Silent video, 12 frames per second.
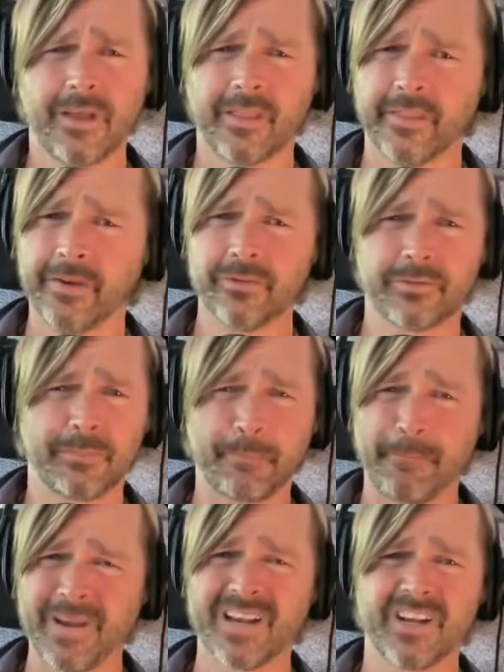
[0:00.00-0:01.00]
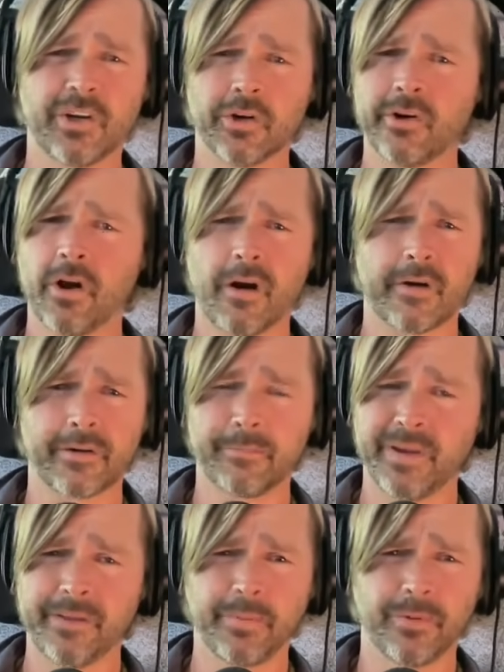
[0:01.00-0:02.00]
there's big, good-hearted
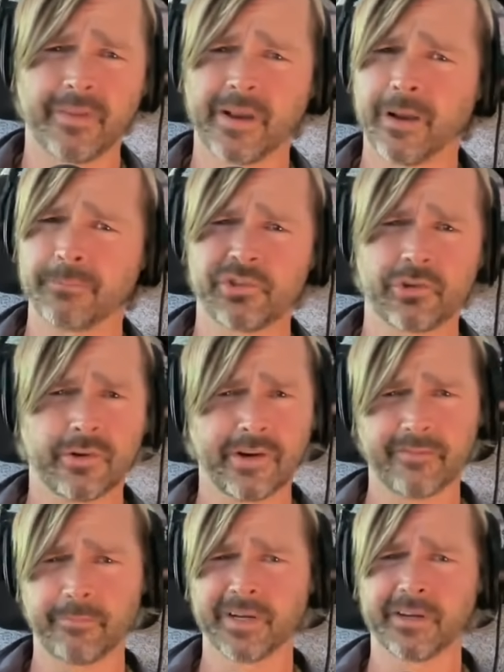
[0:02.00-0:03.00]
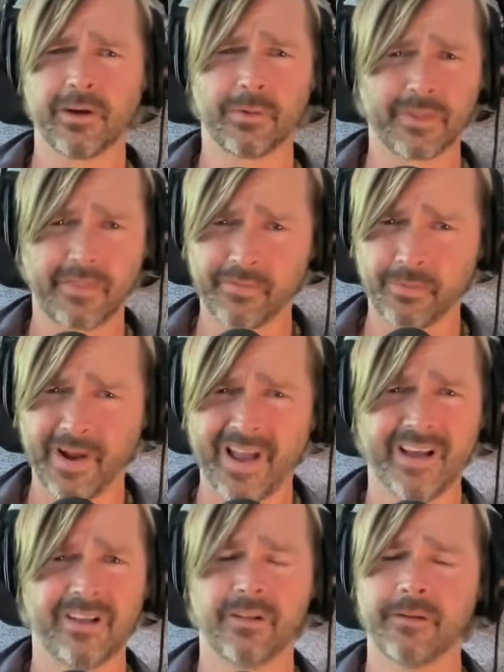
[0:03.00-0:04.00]
people that I'm sure have been going through
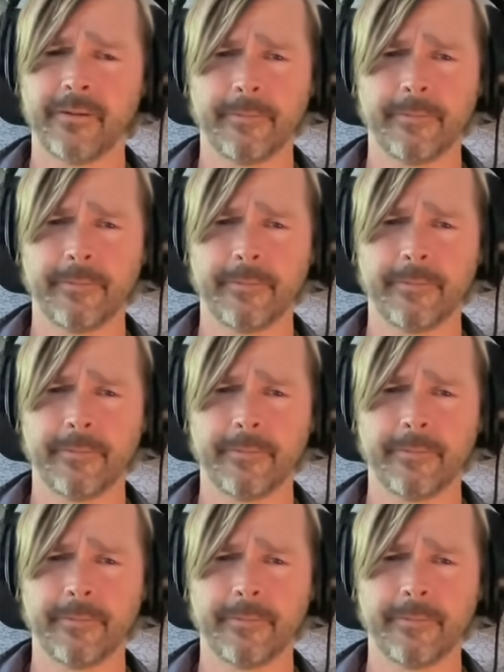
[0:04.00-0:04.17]
hell